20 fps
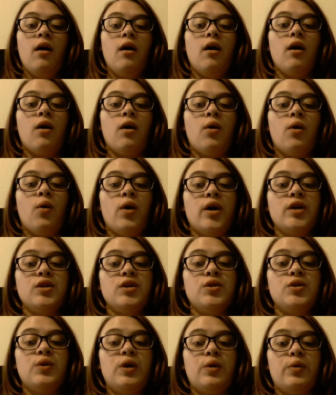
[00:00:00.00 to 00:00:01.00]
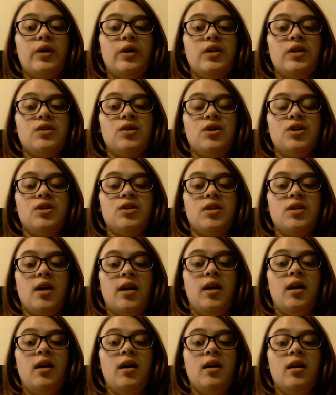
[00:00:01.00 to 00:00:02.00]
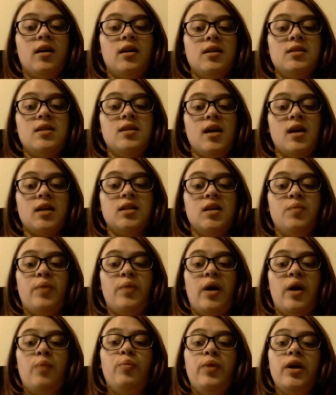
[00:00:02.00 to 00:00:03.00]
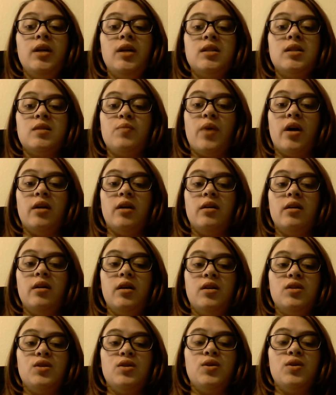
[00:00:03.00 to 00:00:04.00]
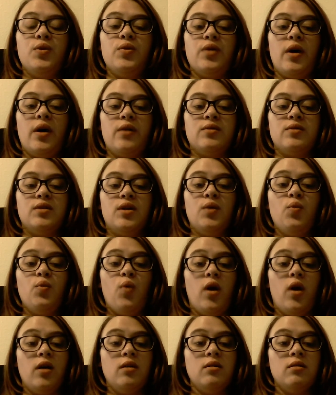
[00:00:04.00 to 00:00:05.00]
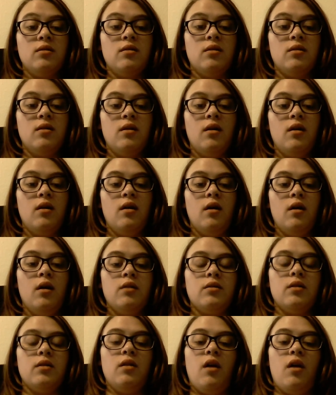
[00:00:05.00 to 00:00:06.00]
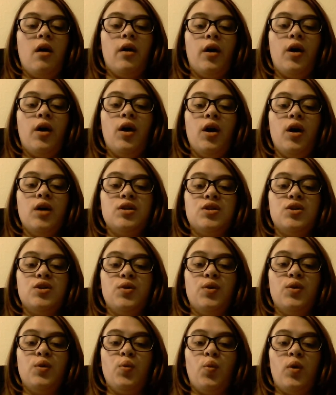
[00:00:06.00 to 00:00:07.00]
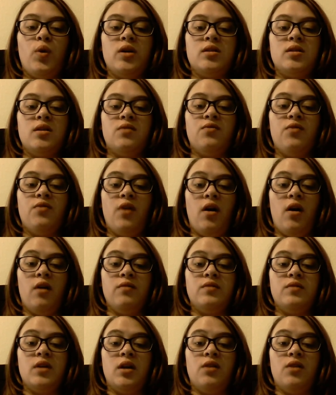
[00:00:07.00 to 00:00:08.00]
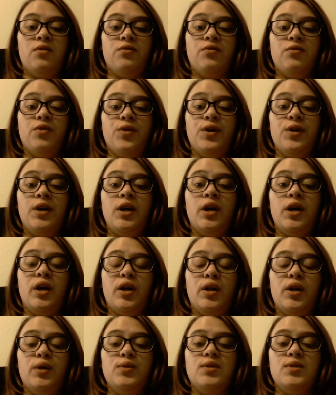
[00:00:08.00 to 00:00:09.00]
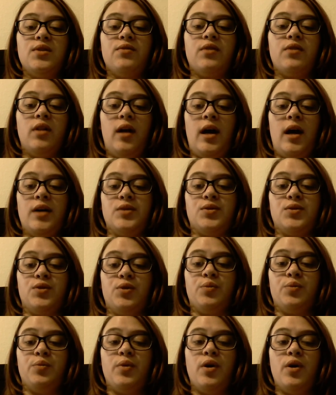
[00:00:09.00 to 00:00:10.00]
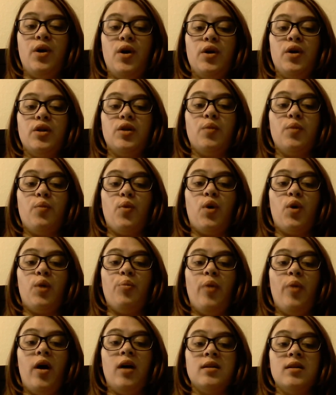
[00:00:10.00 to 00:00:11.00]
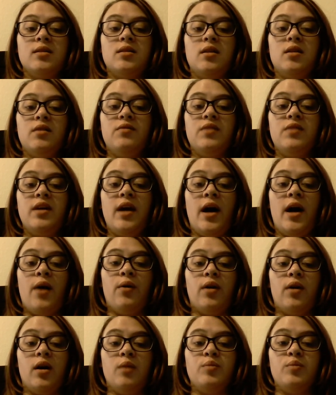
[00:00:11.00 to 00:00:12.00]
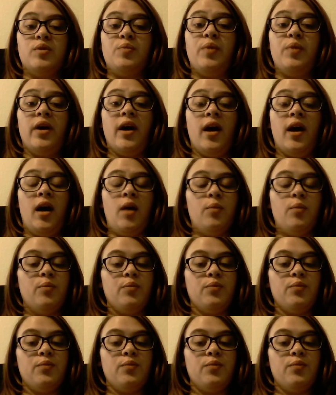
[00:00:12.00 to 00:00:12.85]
According to a research study conducted by Pietzma in 2001, the longer a student was involved in a fully inclusive classroom, the more positive the outcomes became.